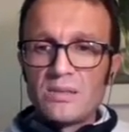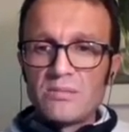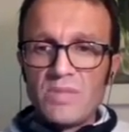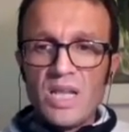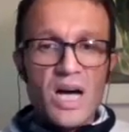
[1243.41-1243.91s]

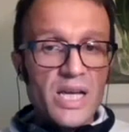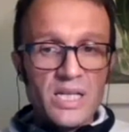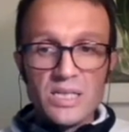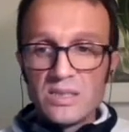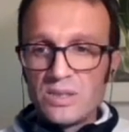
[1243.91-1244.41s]

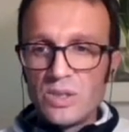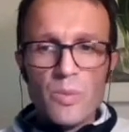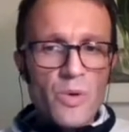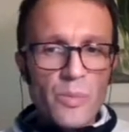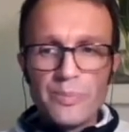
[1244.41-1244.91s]
like
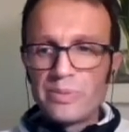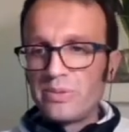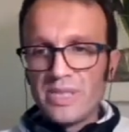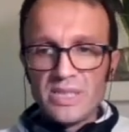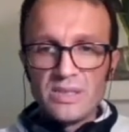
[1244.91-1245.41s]
no more
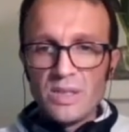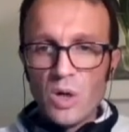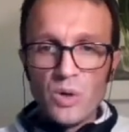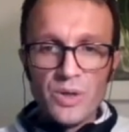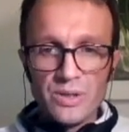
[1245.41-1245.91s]

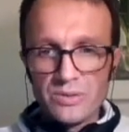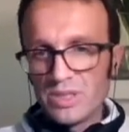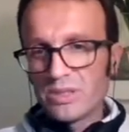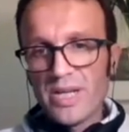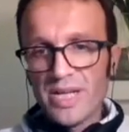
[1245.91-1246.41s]
pruning or no
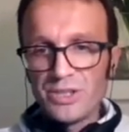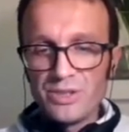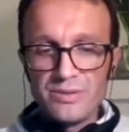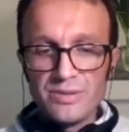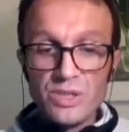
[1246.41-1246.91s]

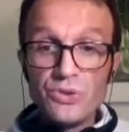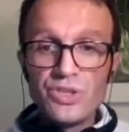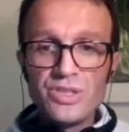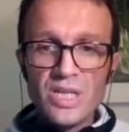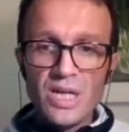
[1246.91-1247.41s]
disconnection,
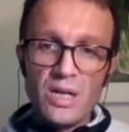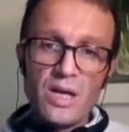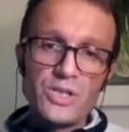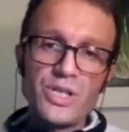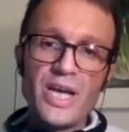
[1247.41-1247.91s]
using a
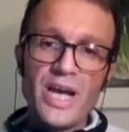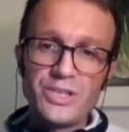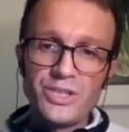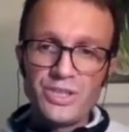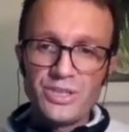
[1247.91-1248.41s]
larger
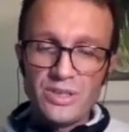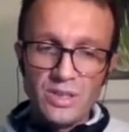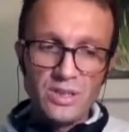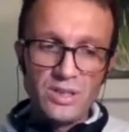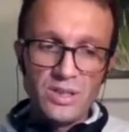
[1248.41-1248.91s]
cache,
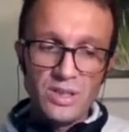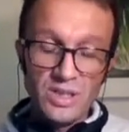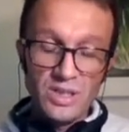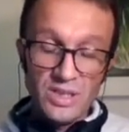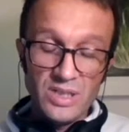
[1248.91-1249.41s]

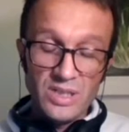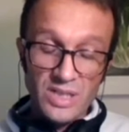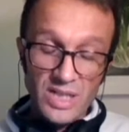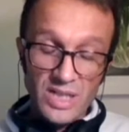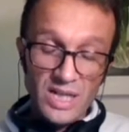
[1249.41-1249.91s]
a
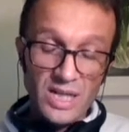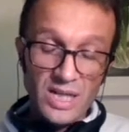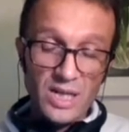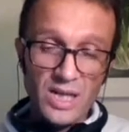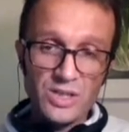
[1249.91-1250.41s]

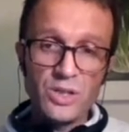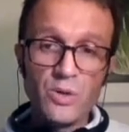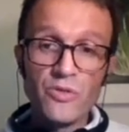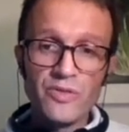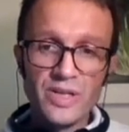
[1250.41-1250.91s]
larger
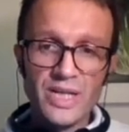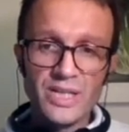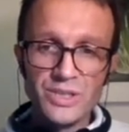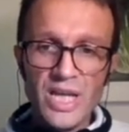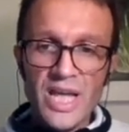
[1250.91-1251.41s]
orphan
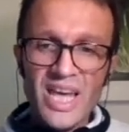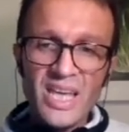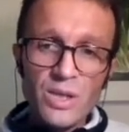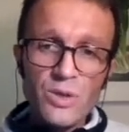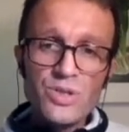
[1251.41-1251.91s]
cache,
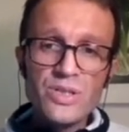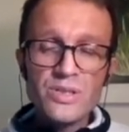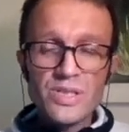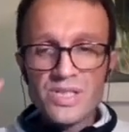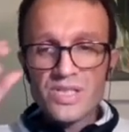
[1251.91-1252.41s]

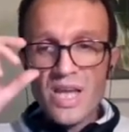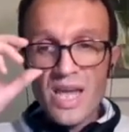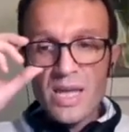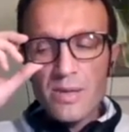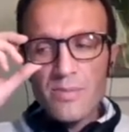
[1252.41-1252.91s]
using the
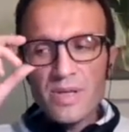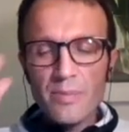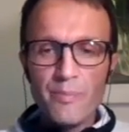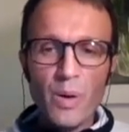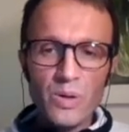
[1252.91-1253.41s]
same
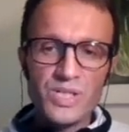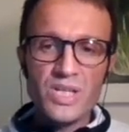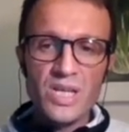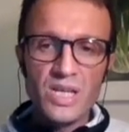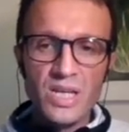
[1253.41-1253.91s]

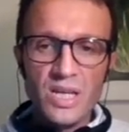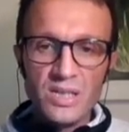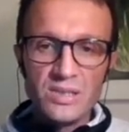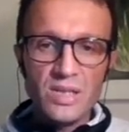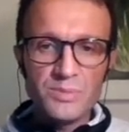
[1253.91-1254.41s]
policy in
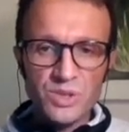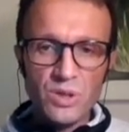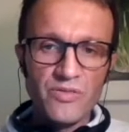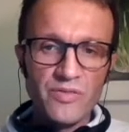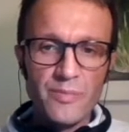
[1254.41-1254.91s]
terms
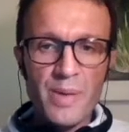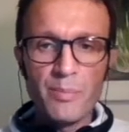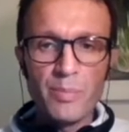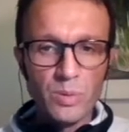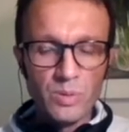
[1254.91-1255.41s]
of
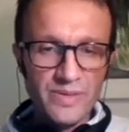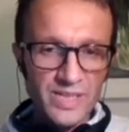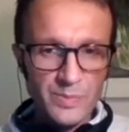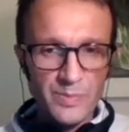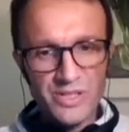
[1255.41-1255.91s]
mempool
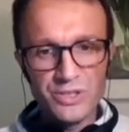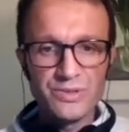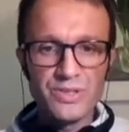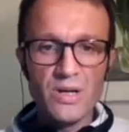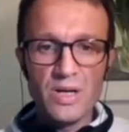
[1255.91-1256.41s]
expression
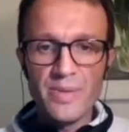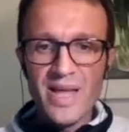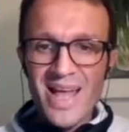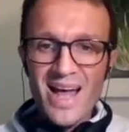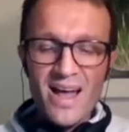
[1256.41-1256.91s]
time,
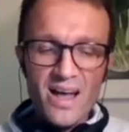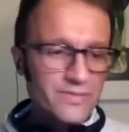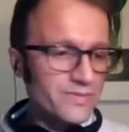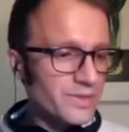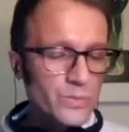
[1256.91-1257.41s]

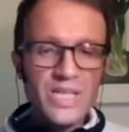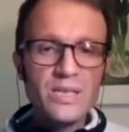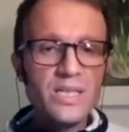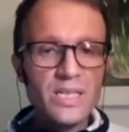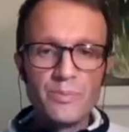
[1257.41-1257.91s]
have
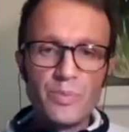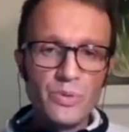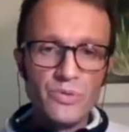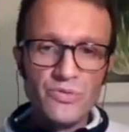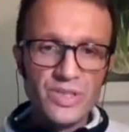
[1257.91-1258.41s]
greatly
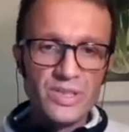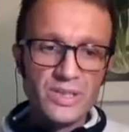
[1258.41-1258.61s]
improved the